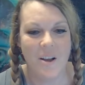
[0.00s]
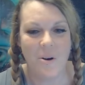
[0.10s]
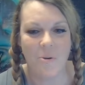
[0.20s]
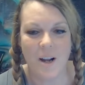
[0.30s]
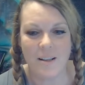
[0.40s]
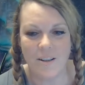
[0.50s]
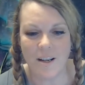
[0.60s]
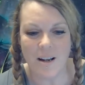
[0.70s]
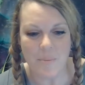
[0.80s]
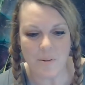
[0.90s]
Or I'd look
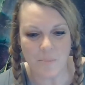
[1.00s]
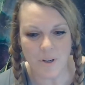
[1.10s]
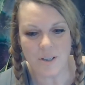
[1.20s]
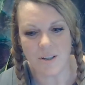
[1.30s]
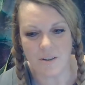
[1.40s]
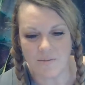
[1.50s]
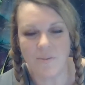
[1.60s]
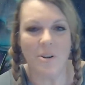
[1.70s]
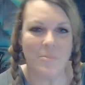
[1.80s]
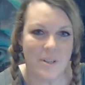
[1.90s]
it up in a book to
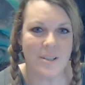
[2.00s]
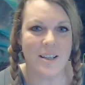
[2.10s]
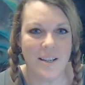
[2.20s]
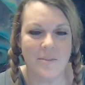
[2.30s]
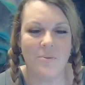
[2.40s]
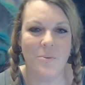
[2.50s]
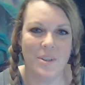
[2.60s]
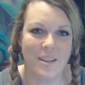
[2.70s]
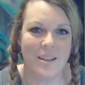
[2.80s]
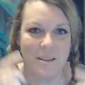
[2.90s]
confirm to see if
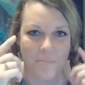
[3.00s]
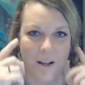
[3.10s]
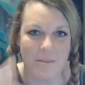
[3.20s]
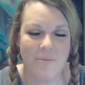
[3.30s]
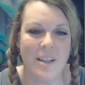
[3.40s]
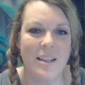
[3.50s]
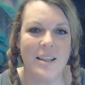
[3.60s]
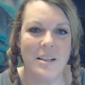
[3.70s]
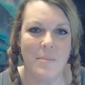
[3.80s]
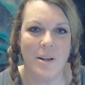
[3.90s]
my
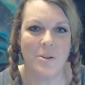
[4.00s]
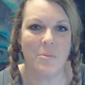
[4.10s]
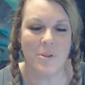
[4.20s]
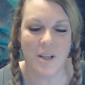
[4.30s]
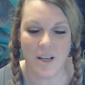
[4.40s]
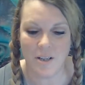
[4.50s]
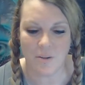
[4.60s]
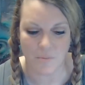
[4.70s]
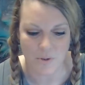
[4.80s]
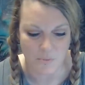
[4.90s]
feelings, my interpretation was